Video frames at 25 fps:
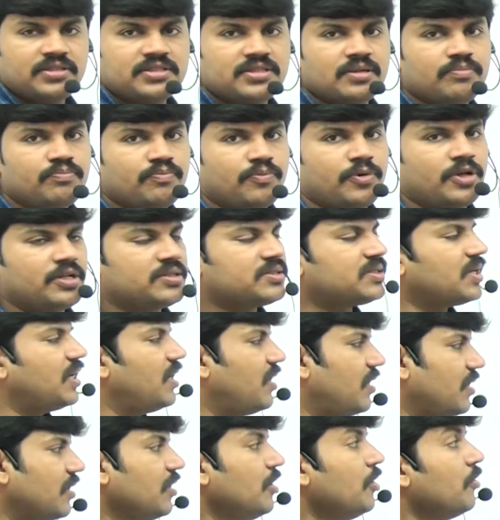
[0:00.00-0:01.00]
Simple,
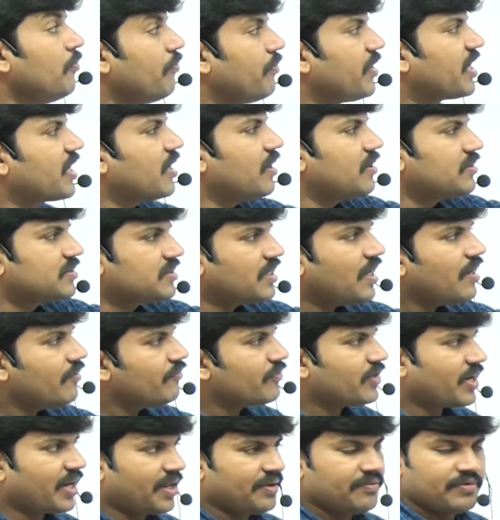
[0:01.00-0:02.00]
sir, because
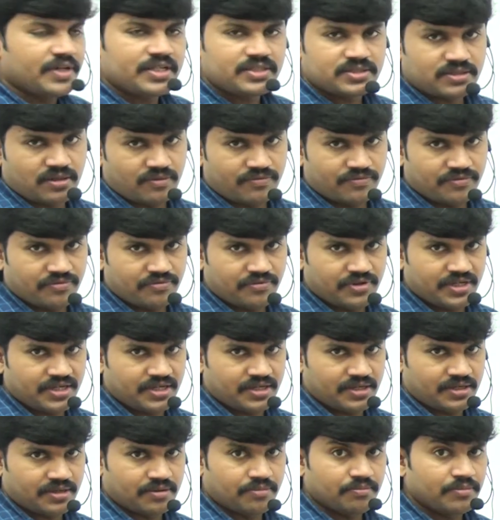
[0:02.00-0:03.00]
of driver
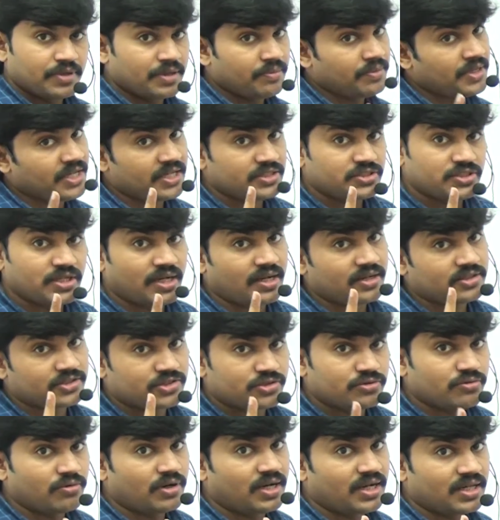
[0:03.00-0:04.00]
software. Maybe a chance
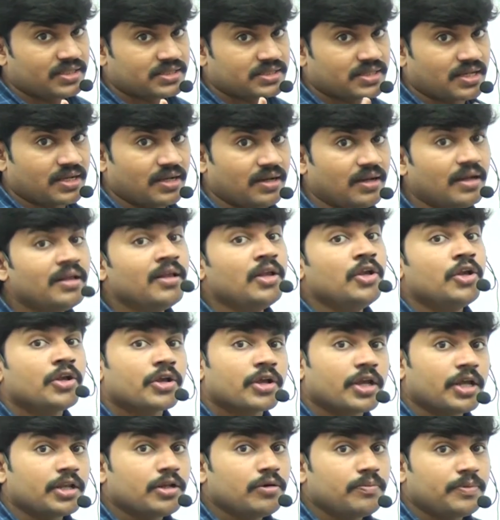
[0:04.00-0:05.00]
to ask, uh,
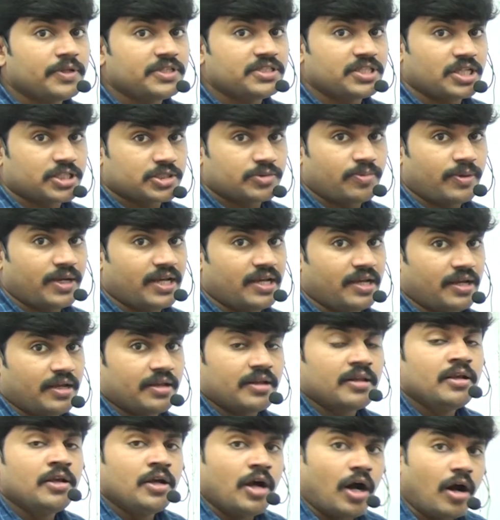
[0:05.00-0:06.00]
can you please
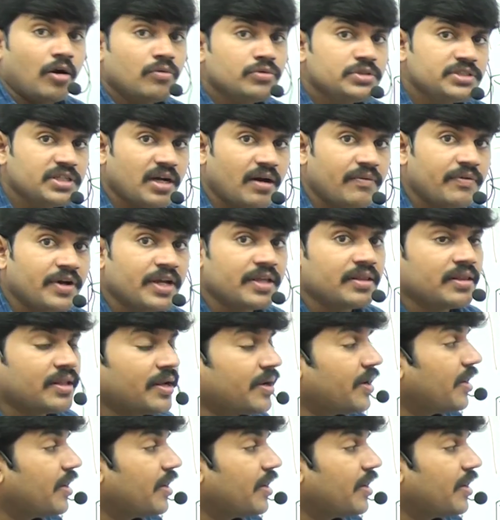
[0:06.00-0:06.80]
explain how Java is the